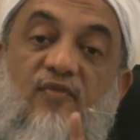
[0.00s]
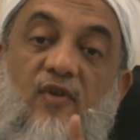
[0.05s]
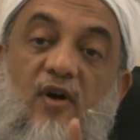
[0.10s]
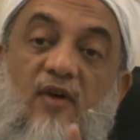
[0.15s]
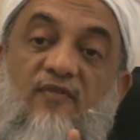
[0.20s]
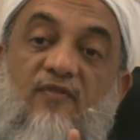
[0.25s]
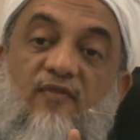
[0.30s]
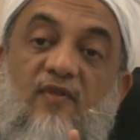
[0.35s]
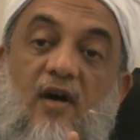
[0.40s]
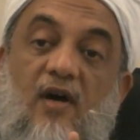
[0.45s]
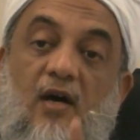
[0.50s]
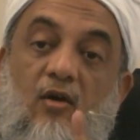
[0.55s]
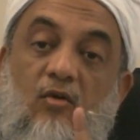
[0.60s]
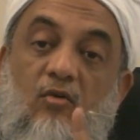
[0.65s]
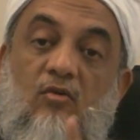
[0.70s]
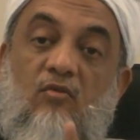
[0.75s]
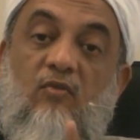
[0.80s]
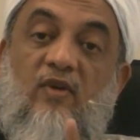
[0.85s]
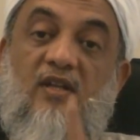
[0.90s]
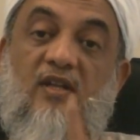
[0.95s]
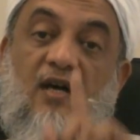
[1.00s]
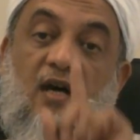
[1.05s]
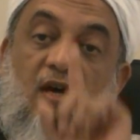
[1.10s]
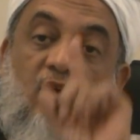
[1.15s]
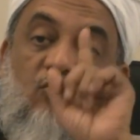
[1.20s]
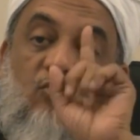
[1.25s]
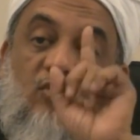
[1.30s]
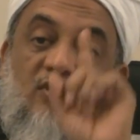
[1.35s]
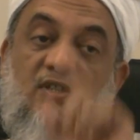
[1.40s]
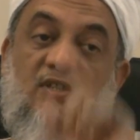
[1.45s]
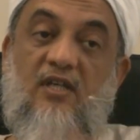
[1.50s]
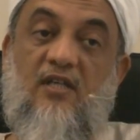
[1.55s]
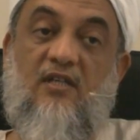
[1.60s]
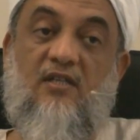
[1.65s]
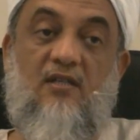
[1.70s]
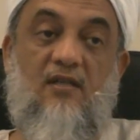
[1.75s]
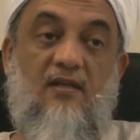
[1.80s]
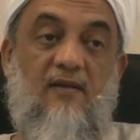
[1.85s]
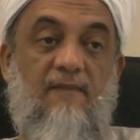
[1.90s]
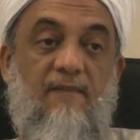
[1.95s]
of Qarun when Qarun was in
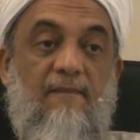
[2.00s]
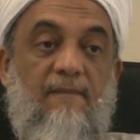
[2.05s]
it?